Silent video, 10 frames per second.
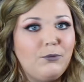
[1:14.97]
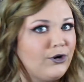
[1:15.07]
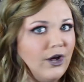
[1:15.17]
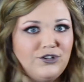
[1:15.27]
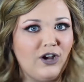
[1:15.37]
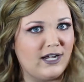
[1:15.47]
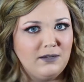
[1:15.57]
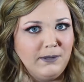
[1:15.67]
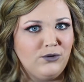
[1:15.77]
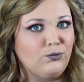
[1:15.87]
And we're not trying
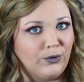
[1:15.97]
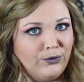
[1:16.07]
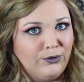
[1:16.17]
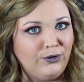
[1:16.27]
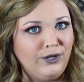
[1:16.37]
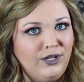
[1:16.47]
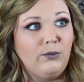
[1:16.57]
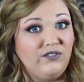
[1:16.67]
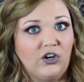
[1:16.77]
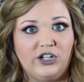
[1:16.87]
to be rude.
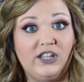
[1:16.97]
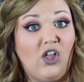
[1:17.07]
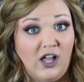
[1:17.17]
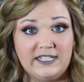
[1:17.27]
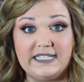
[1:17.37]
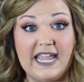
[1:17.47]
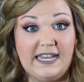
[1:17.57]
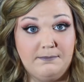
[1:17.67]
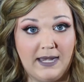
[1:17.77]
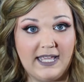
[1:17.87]
We've already lost
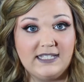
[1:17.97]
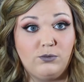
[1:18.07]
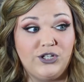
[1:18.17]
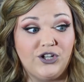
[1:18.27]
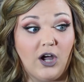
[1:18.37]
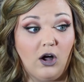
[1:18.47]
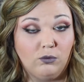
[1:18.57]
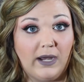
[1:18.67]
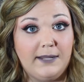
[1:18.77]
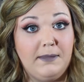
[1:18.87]
10 minutes. We should
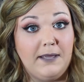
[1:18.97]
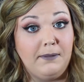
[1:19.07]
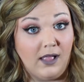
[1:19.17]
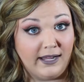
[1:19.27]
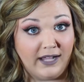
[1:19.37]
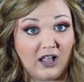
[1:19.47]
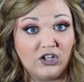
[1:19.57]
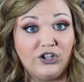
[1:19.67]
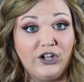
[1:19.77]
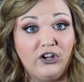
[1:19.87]
already be applying
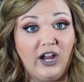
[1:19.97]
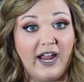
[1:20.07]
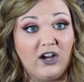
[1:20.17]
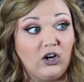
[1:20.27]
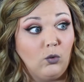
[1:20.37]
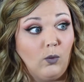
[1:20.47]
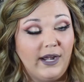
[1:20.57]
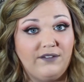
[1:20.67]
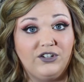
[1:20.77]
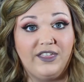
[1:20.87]
color to your hair or
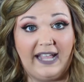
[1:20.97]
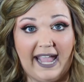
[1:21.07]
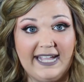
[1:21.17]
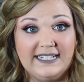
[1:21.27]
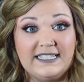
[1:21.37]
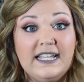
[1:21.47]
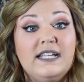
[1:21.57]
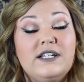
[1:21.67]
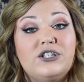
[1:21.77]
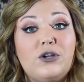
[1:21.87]
whatever the case.
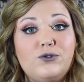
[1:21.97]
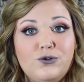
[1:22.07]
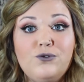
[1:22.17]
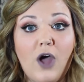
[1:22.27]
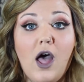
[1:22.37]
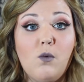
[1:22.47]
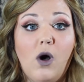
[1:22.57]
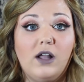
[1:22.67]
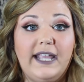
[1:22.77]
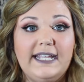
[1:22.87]
So do not walk